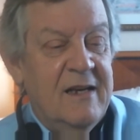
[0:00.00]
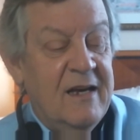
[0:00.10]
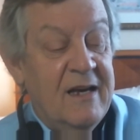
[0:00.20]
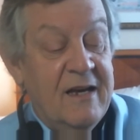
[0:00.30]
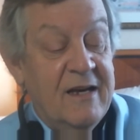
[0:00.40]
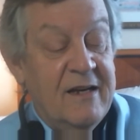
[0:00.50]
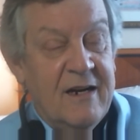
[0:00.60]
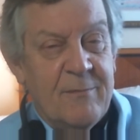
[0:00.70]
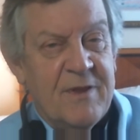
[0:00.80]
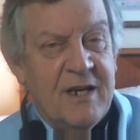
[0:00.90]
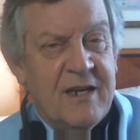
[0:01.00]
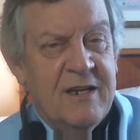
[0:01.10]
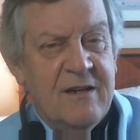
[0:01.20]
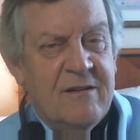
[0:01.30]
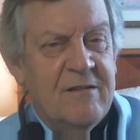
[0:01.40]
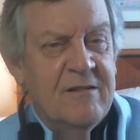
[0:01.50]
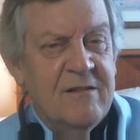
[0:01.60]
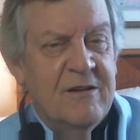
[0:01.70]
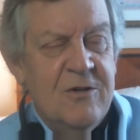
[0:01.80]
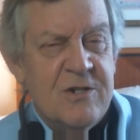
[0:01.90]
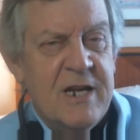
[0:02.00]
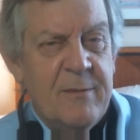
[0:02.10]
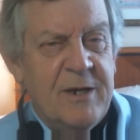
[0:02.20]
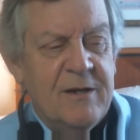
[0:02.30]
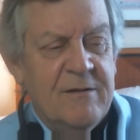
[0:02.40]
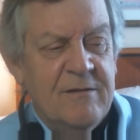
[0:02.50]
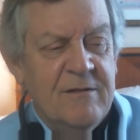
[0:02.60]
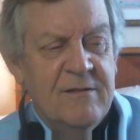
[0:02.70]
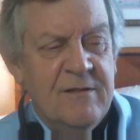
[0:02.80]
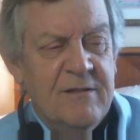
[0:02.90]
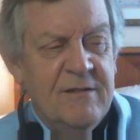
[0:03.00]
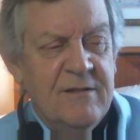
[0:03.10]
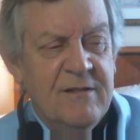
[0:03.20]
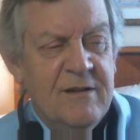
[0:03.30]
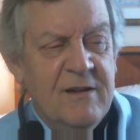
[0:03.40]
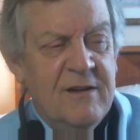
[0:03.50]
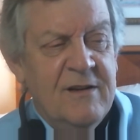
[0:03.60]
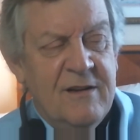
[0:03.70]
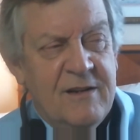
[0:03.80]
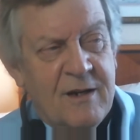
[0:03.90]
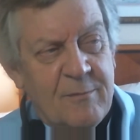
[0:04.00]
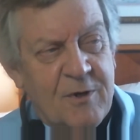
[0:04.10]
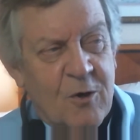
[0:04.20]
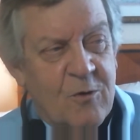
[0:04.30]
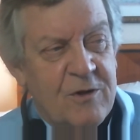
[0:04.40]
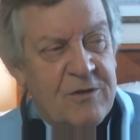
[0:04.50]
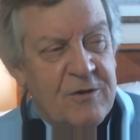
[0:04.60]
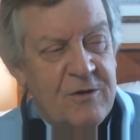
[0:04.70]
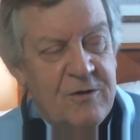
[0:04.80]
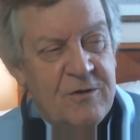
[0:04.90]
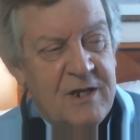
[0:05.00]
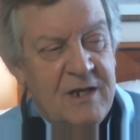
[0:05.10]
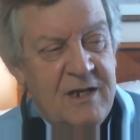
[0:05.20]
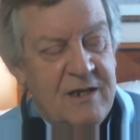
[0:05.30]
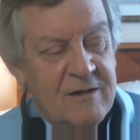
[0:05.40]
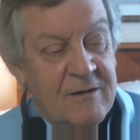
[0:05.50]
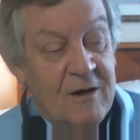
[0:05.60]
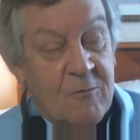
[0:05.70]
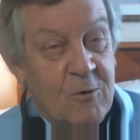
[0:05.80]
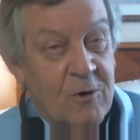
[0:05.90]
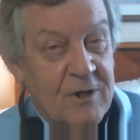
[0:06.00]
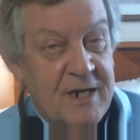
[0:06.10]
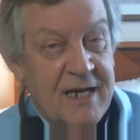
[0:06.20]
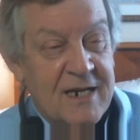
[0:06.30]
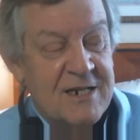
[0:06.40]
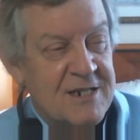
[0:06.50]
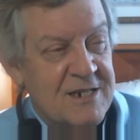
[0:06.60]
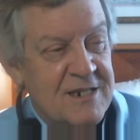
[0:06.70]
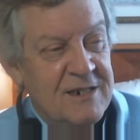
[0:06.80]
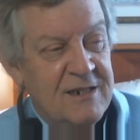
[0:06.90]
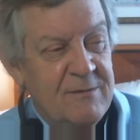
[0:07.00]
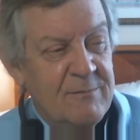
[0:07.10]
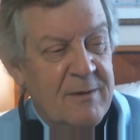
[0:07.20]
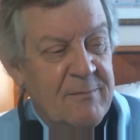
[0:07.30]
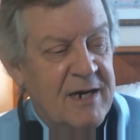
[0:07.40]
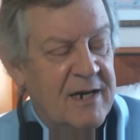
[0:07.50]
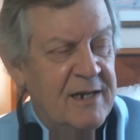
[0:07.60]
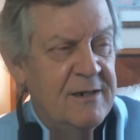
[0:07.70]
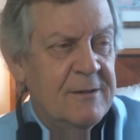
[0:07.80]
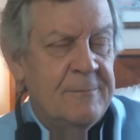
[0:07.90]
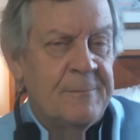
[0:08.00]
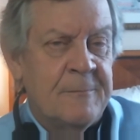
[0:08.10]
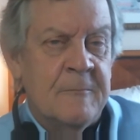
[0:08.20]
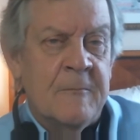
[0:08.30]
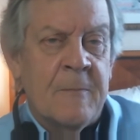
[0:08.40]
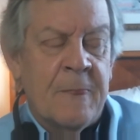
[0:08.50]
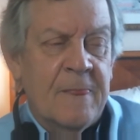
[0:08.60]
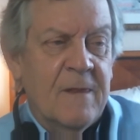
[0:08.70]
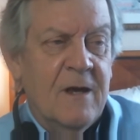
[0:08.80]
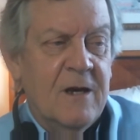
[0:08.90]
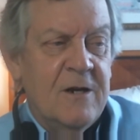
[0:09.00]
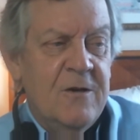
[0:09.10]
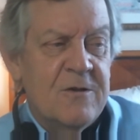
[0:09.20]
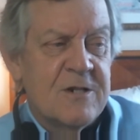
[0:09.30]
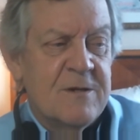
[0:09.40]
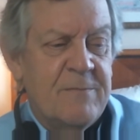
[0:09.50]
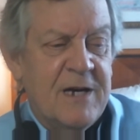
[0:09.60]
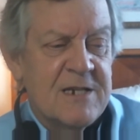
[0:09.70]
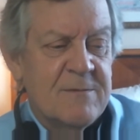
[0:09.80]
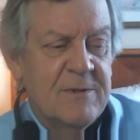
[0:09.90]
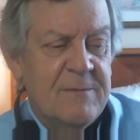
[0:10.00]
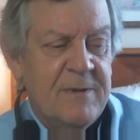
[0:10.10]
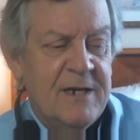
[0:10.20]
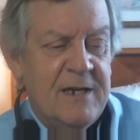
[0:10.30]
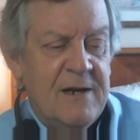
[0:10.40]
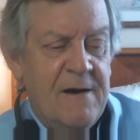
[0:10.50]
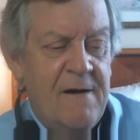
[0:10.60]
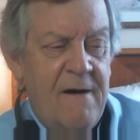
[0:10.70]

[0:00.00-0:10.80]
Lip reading: And I'm thinking, who's Debbie? And I'm going through the Rolodex in my mind on who this could possibly be.